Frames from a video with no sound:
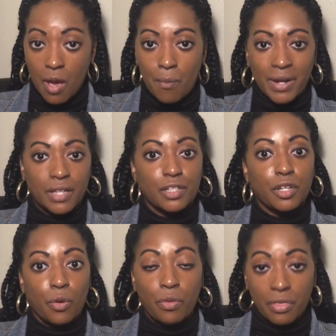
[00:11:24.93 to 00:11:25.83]
but I
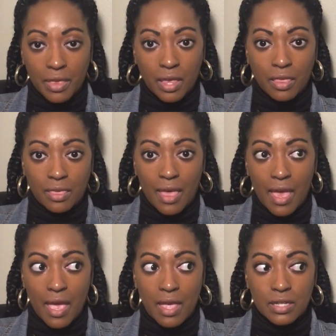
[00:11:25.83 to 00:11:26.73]
don't think
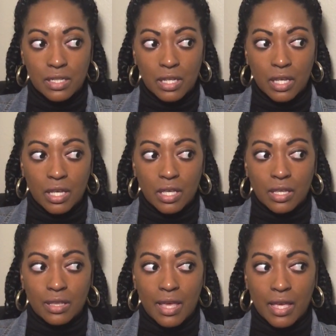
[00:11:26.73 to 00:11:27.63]

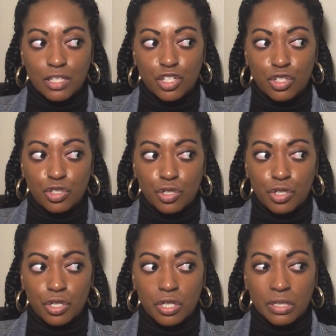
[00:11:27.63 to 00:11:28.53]
that
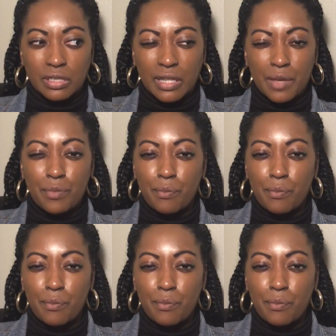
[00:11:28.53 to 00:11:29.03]
should let